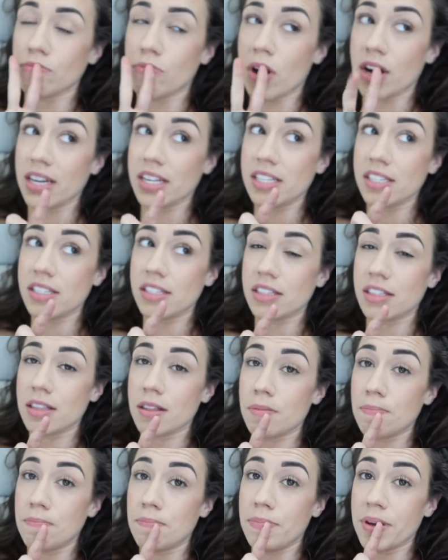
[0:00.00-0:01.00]
One is
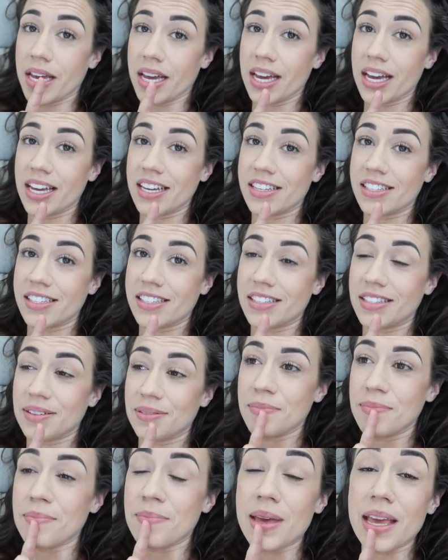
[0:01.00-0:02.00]
the biggest,
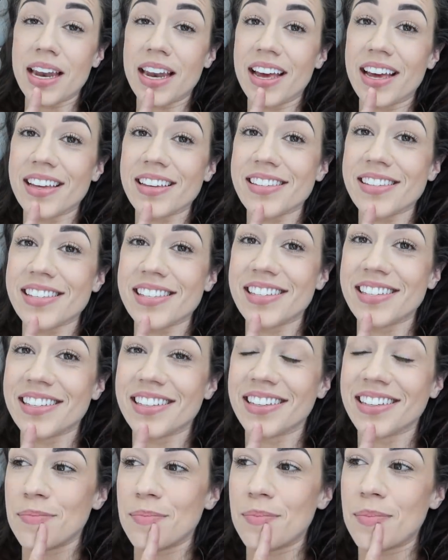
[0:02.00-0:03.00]
meanest,
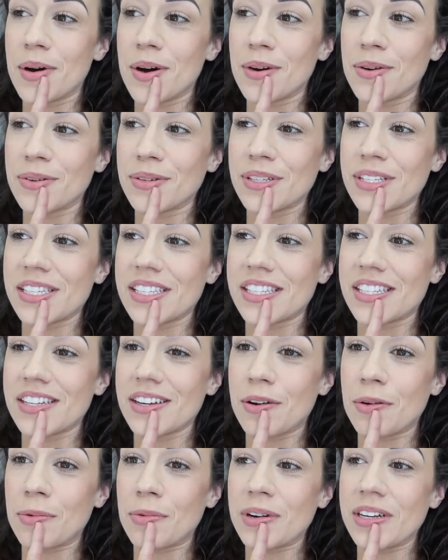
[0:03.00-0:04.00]
most
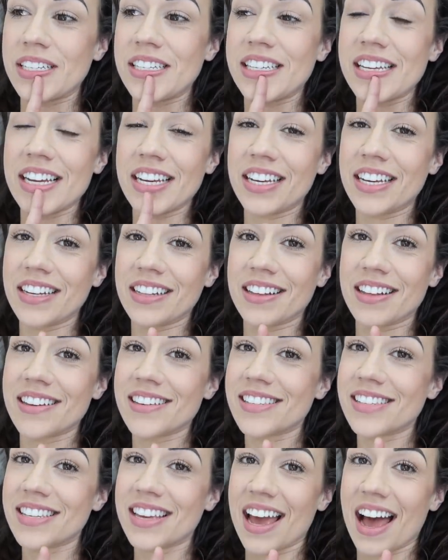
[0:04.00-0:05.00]

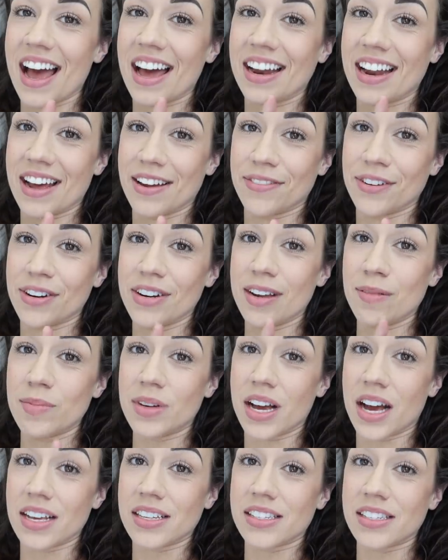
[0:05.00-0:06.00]
ridiculous cat ever named
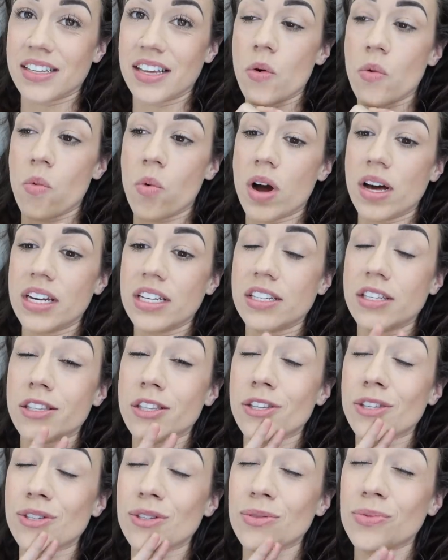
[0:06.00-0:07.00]
Gus. One is
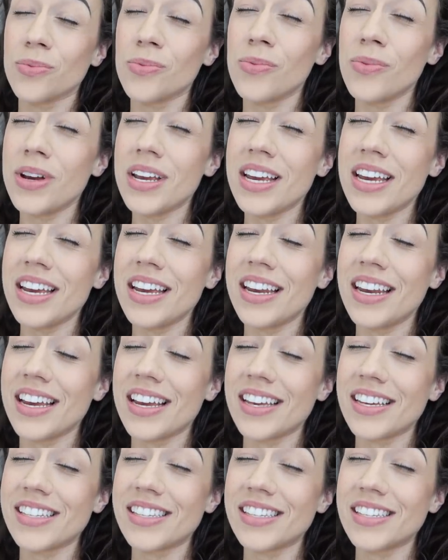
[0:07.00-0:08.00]
the
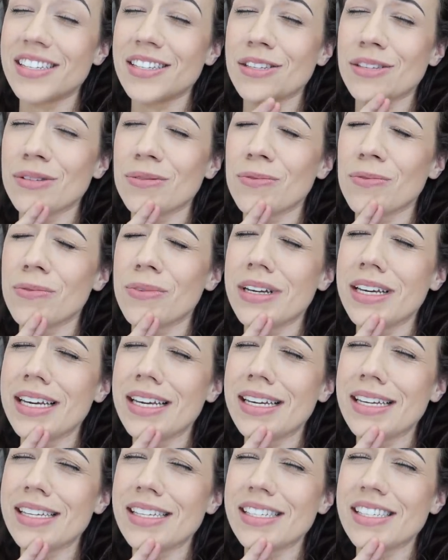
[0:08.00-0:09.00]
sweetest,
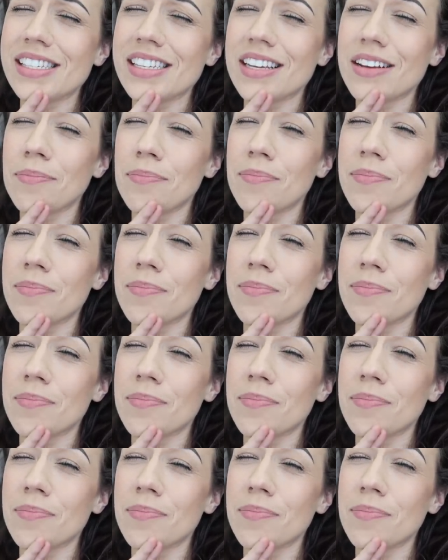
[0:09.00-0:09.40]
sweetest